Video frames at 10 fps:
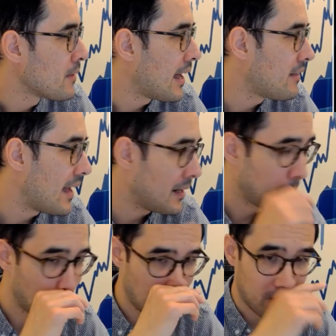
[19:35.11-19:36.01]
And then
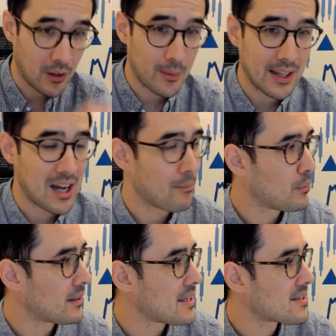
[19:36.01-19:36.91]
following up
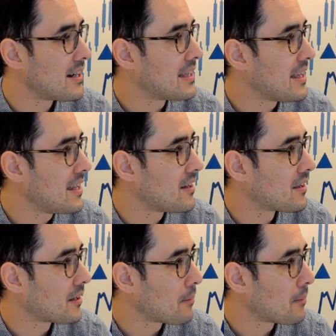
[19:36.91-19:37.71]
with this idea that